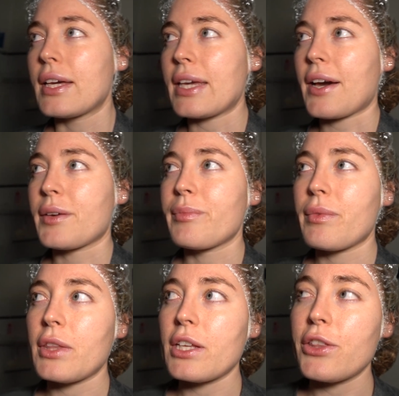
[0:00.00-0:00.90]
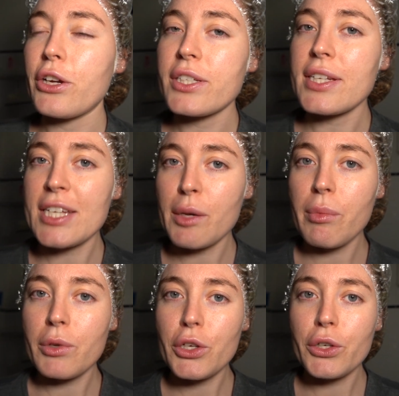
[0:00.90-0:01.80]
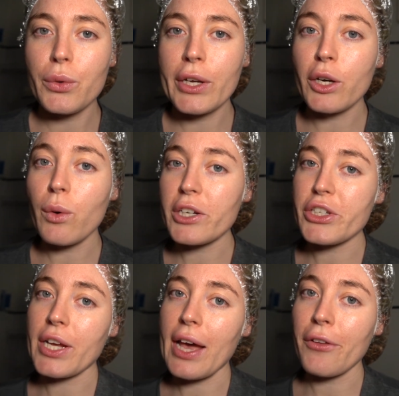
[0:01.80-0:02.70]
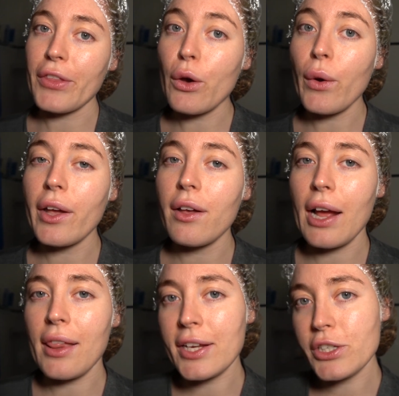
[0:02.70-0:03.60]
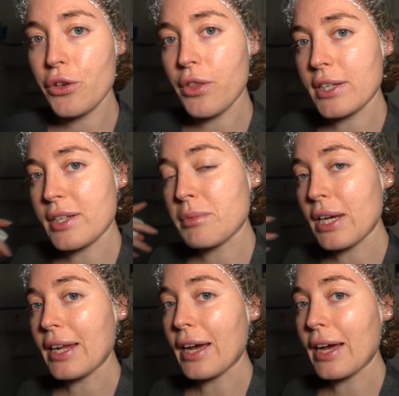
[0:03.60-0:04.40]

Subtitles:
yeah, there's a tip too when you're washing out the oil. I like to do things upside